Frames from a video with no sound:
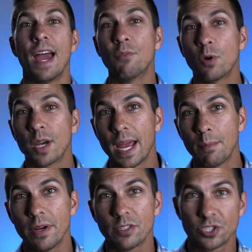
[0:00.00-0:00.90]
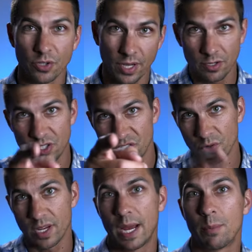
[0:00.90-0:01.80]
Hey everyone, Camber here, showing you how to use
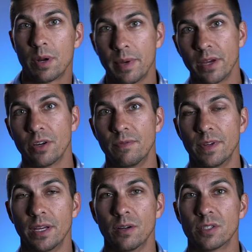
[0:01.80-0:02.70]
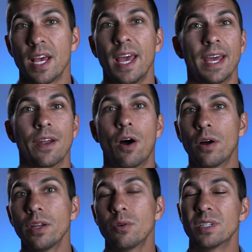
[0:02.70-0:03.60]
your camera to make good videos. And
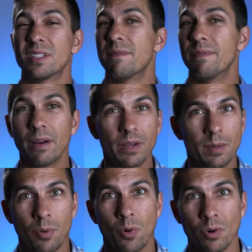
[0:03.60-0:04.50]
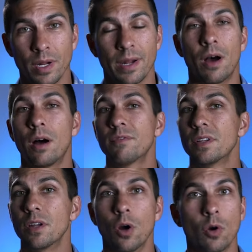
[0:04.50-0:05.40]
audio is a very important and
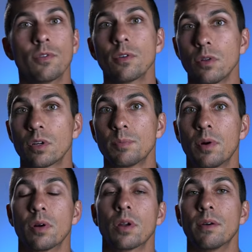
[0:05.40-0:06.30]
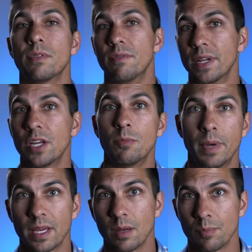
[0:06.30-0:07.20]
often overlooked part of the video
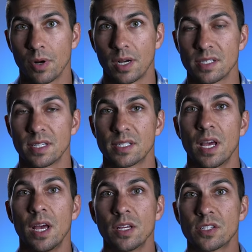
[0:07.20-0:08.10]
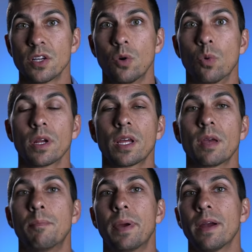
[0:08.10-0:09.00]
making process. So we're gonna
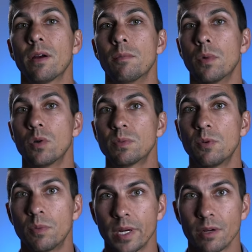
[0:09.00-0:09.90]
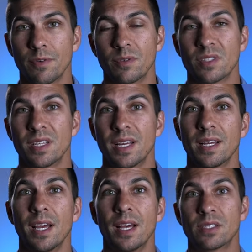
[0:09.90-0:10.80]
compare multiple microphones
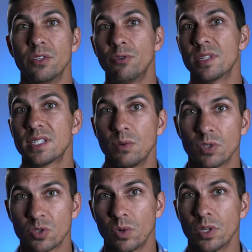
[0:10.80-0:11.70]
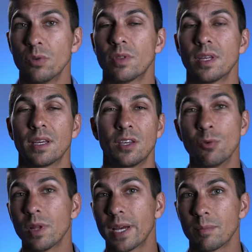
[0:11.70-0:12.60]
today so you can see which one you think
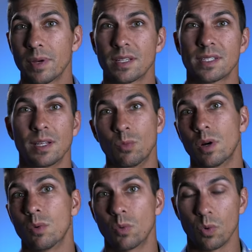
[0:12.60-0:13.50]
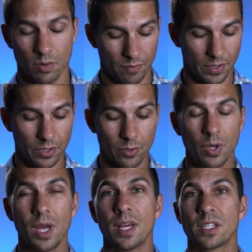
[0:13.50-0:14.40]
you like best and what would work for
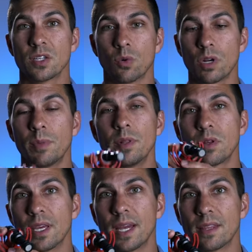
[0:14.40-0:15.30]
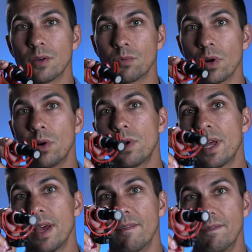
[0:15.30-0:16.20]
you. So we're gonna be looking at the Rode
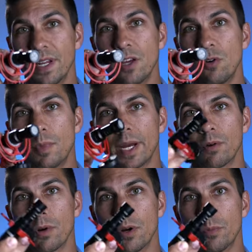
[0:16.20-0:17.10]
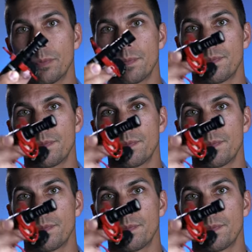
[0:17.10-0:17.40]
VideoMicro